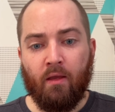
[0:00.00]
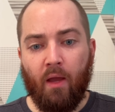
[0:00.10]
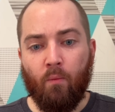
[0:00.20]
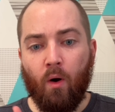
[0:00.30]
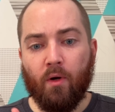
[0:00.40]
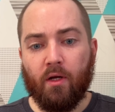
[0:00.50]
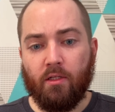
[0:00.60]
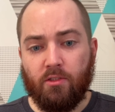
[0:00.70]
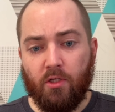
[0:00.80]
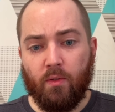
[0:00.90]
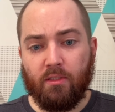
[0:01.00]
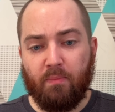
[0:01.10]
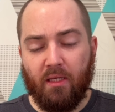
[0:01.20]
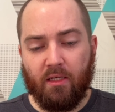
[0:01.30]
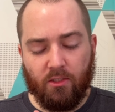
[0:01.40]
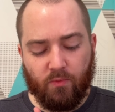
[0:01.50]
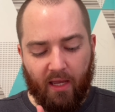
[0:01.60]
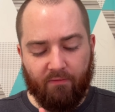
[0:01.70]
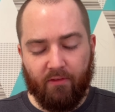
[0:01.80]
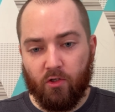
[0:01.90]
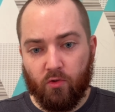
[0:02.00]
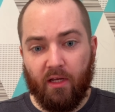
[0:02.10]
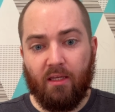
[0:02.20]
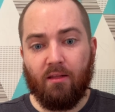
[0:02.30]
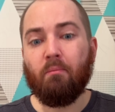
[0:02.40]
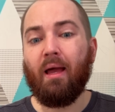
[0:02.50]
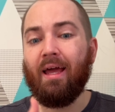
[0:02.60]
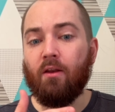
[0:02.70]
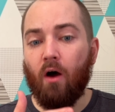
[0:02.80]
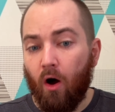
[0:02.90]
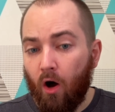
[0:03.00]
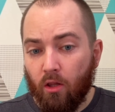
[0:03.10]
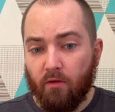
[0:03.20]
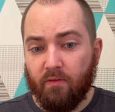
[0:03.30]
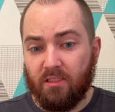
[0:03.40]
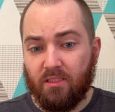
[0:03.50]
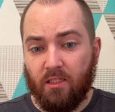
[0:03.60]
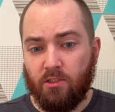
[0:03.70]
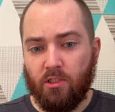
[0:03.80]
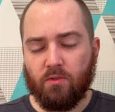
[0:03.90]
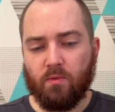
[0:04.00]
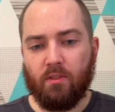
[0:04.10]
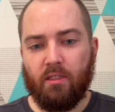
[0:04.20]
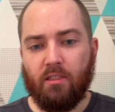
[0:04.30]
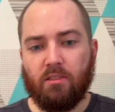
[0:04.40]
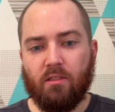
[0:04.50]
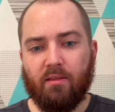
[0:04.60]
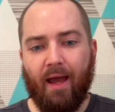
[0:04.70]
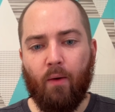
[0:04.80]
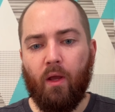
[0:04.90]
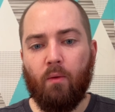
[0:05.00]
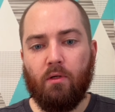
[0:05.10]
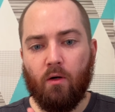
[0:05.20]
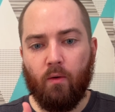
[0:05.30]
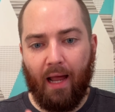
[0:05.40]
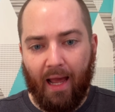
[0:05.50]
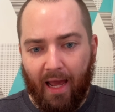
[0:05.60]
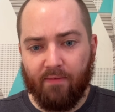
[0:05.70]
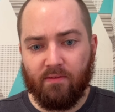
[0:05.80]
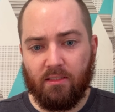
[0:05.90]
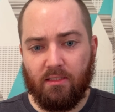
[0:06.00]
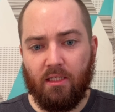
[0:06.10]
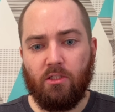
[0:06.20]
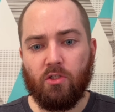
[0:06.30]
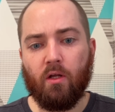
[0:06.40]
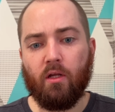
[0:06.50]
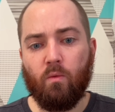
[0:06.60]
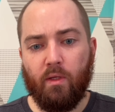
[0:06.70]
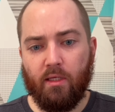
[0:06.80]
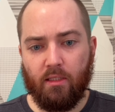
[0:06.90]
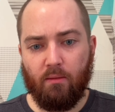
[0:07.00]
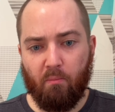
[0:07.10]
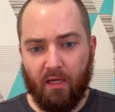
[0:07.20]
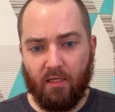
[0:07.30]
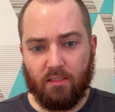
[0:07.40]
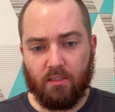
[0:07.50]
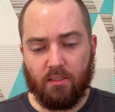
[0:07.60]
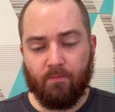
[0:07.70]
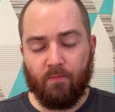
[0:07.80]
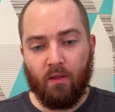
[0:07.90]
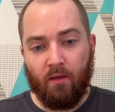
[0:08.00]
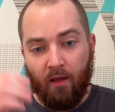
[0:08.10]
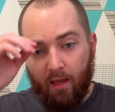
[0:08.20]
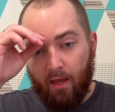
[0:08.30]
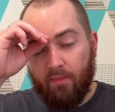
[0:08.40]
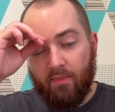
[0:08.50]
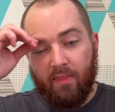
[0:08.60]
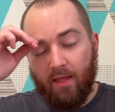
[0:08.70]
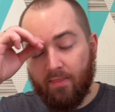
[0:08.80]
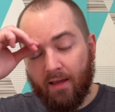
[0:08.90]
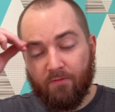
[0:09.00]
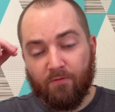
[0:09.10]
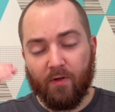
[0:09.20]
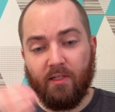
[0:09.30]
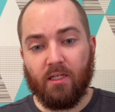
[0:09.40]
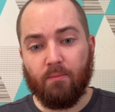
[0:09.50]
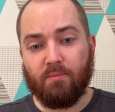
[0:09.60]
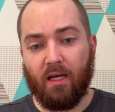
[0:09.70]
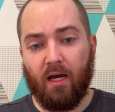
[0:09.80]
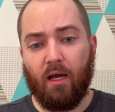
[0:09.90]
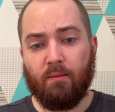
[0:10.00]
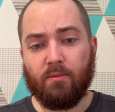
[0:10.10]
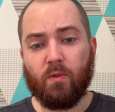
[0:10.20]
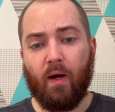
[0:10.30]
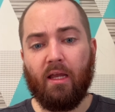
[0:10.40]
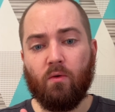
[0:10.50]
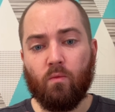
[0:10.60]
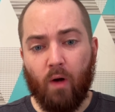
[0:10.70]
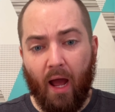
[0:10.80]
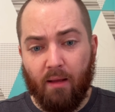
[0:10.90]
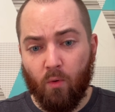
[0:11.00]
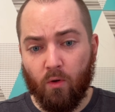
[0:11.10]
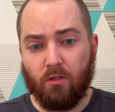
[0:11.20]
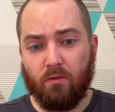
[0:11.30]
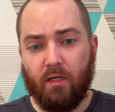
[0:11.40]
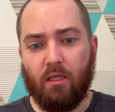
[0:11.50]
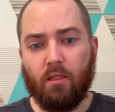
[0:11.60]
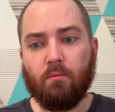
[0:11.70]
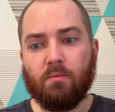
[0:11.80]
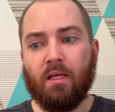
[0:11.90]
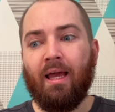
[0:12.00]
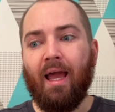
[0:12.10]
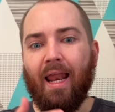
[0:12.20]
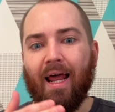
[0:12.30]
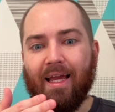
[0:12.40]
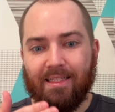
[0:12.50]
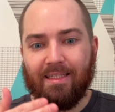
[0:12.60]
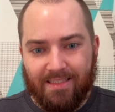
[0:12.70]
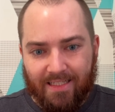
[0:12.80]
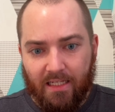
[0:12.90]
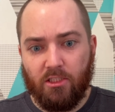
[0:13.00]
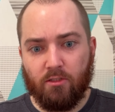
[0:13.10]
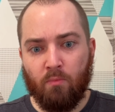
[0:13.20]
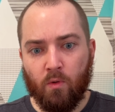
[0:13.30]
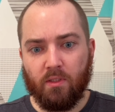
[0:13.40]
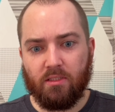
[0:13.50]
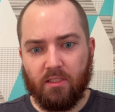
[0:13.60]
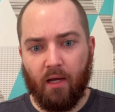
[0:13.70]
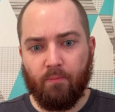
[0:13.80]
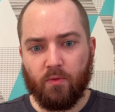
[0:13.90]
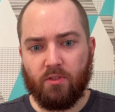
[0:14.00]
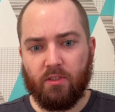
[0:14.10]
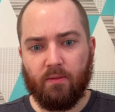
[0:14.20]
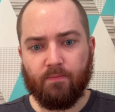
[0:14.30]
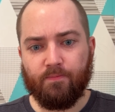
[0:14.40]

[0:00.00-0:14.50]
And what we're going to do is because we have the curriculum and all of its teachings released, that way we don't have to teach on a weekly basis. And then that frees up time so I can write more curriculums and I can teach more discipleship.